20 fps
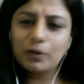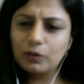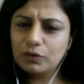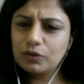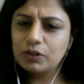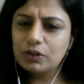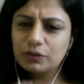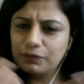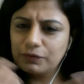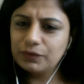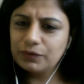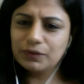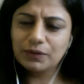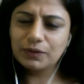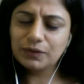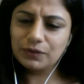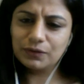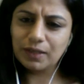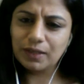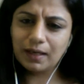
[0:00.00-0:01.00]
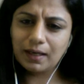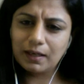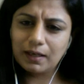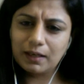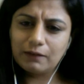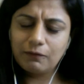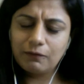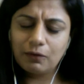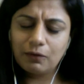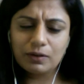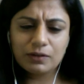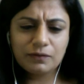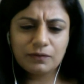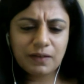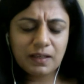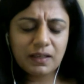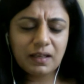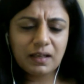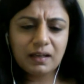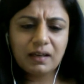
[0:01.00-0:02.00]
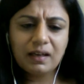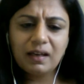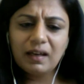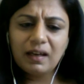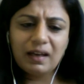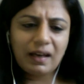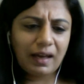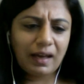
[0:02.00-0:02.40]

because she refuses to take any force feeding,